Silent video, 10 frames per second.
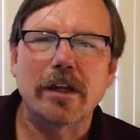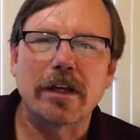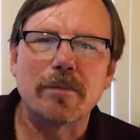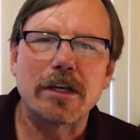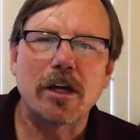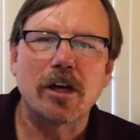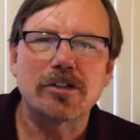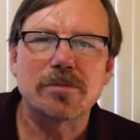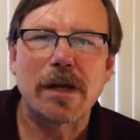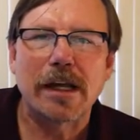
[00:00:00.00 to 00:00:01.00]
it can be
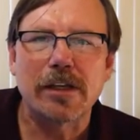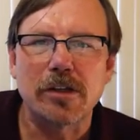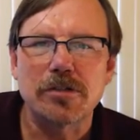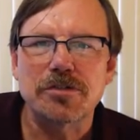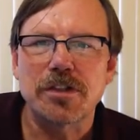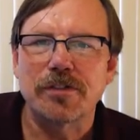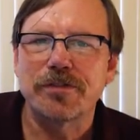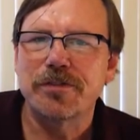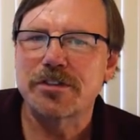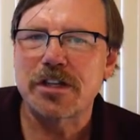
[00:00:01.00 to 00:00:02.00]
caused by use of
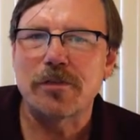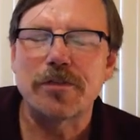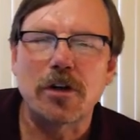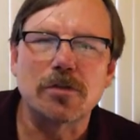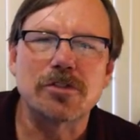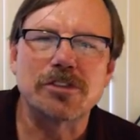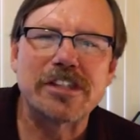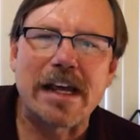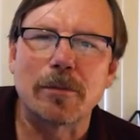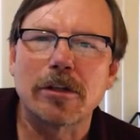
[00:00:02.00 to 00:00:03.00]
cell phones and
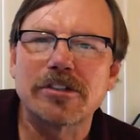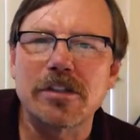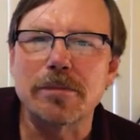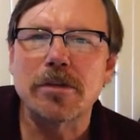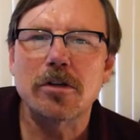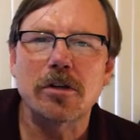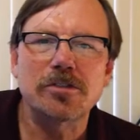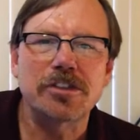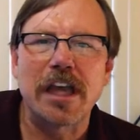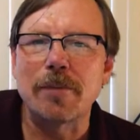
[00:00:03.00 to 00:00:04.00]
tablets, computers
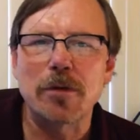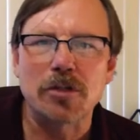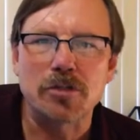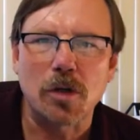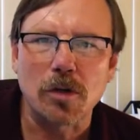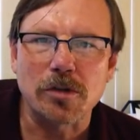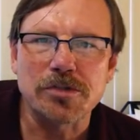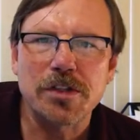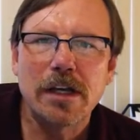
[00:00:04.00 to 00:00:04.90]
and game controllers,